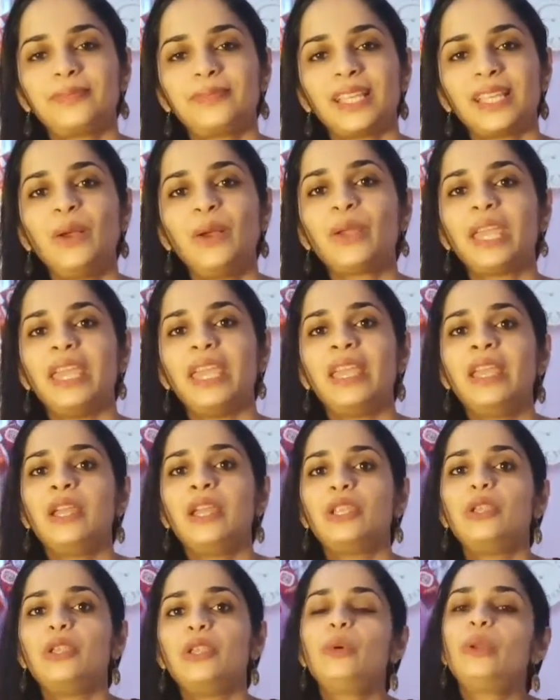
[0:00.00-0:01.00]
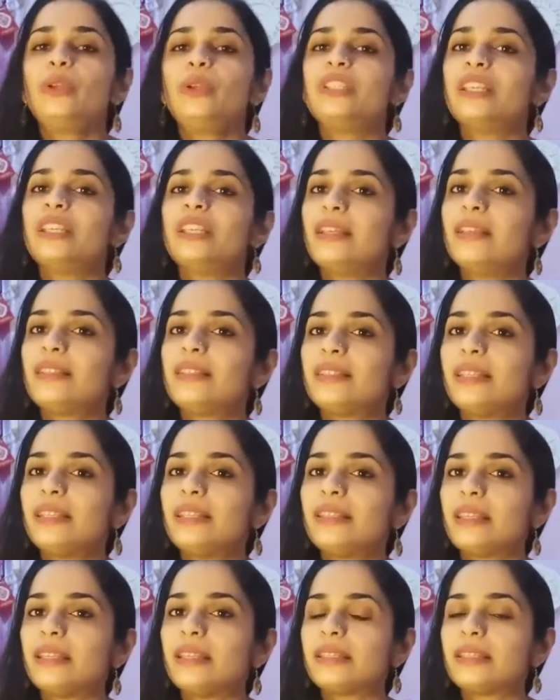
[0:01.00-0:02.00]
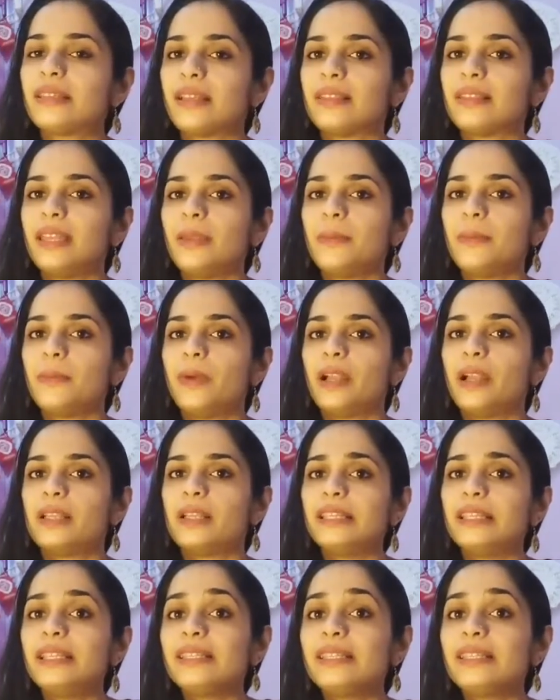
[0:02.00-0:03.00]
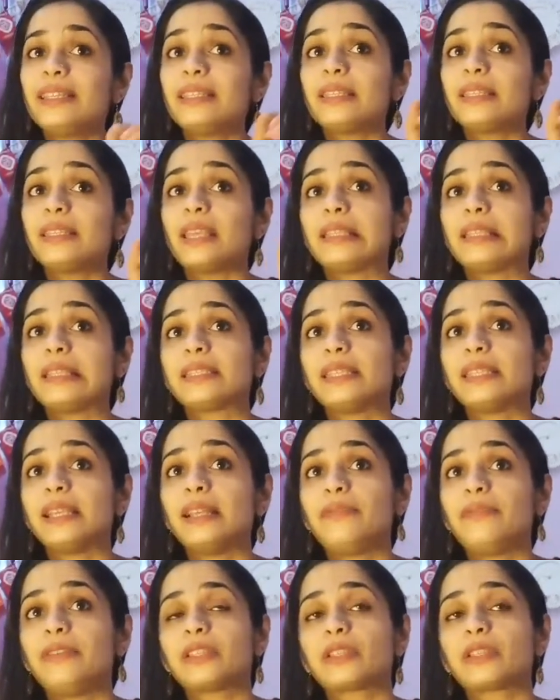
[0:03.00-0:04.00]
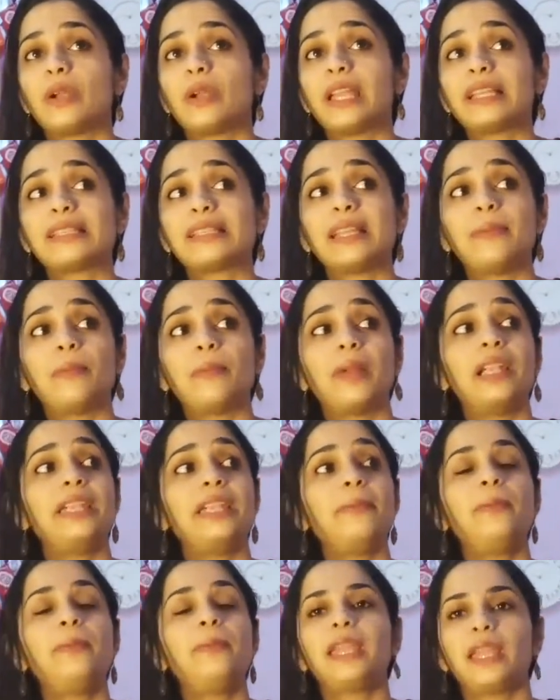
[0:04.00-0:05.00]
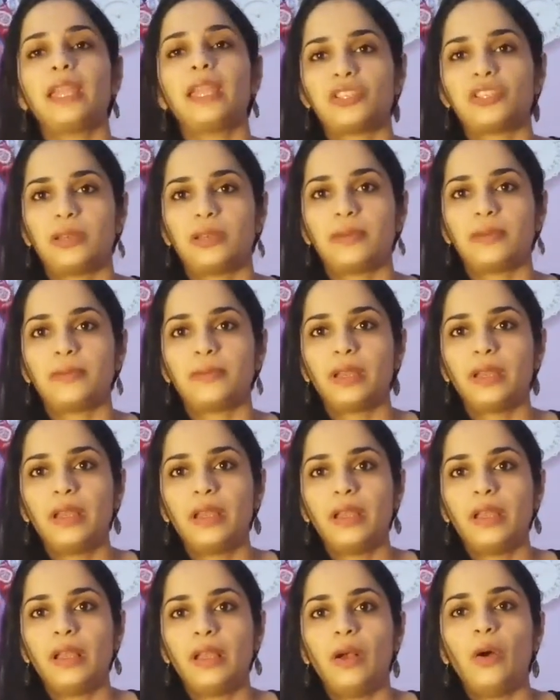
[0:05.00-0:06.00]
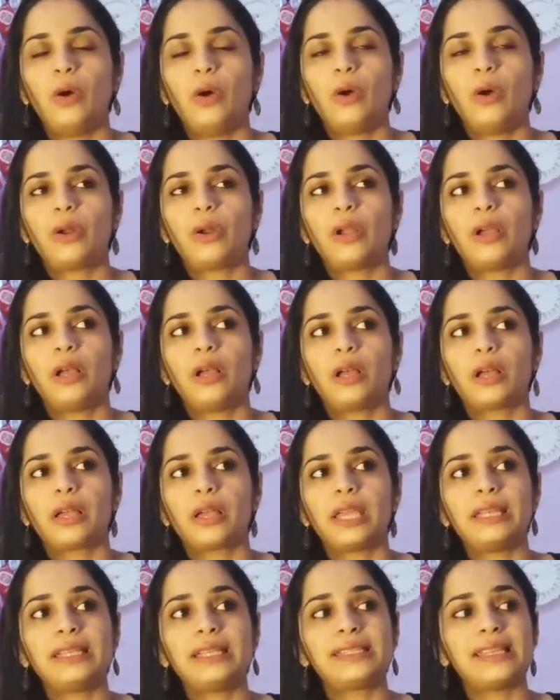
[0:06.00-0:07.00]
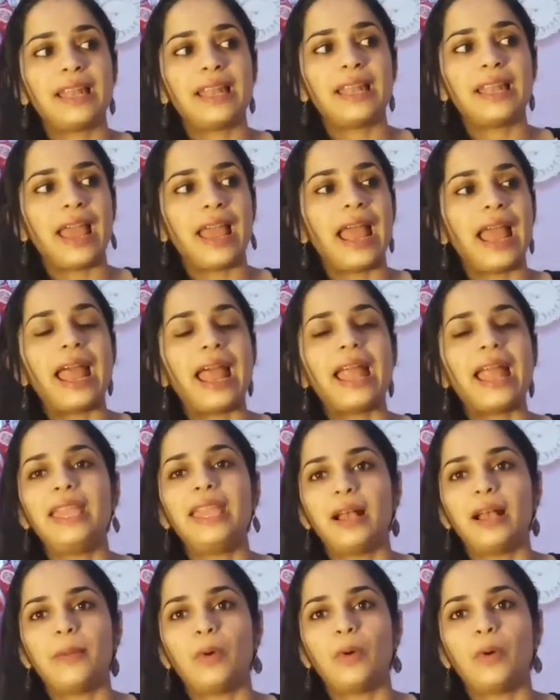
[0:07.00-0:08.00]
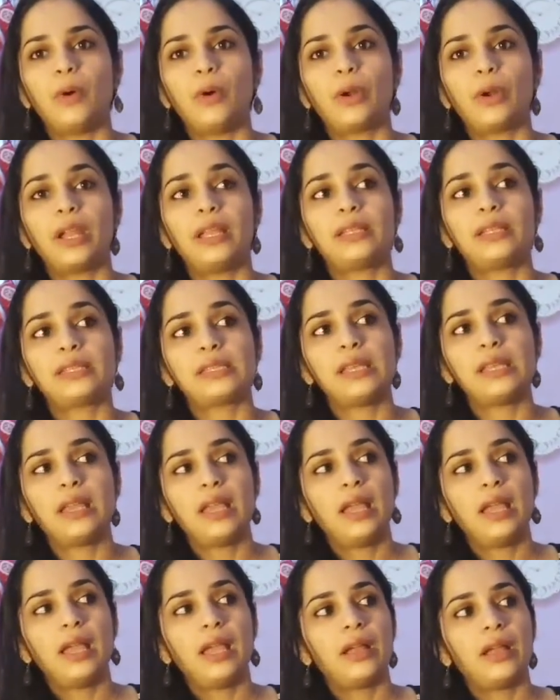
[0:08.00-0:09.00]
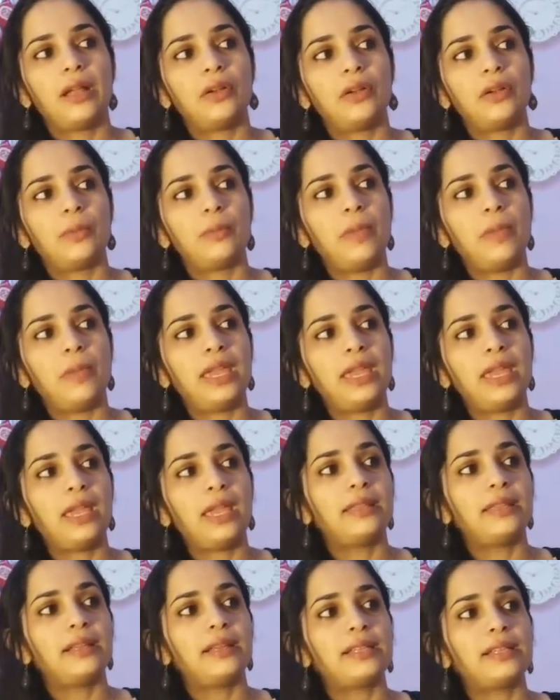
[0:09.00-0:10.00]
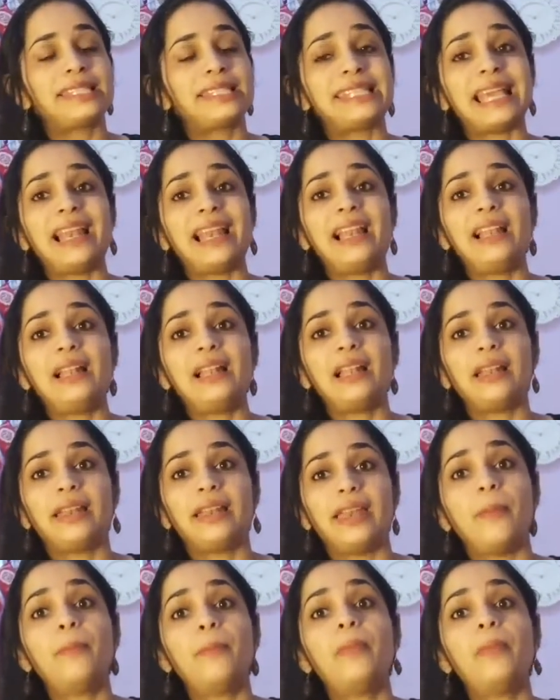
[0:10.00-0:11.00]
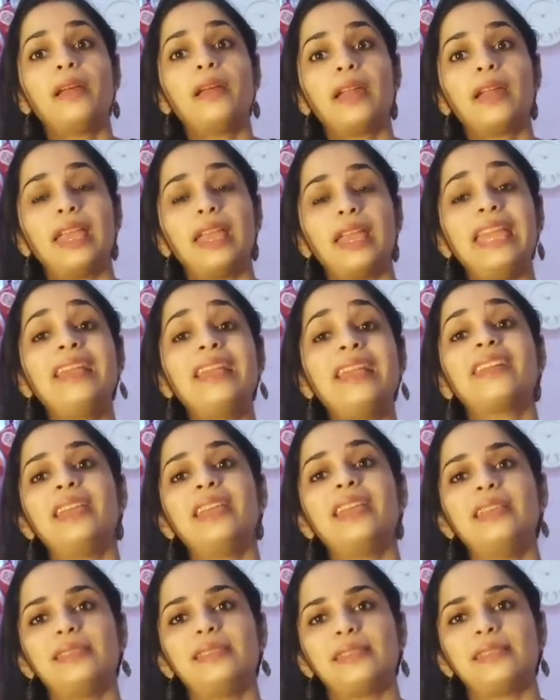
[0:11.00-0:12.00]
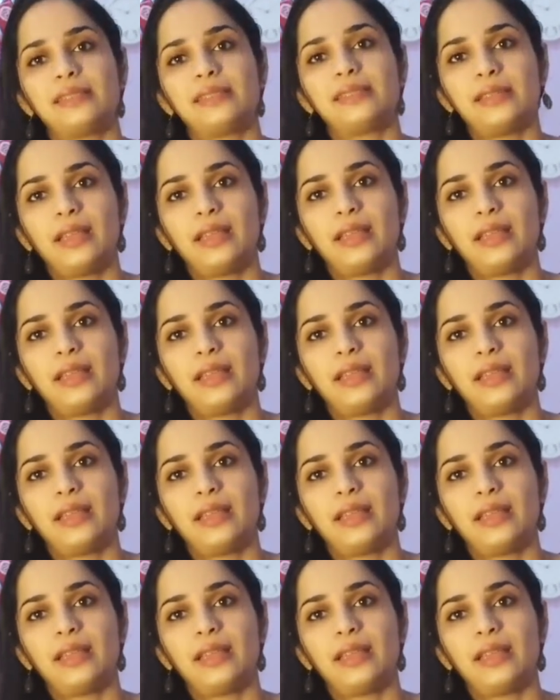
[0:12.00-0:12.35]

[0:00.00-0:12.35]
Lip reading: Okay, neurogenesis is nothing but, genesis itself is called as a multiplication, or it is an adding up, or it's making the cell number increase.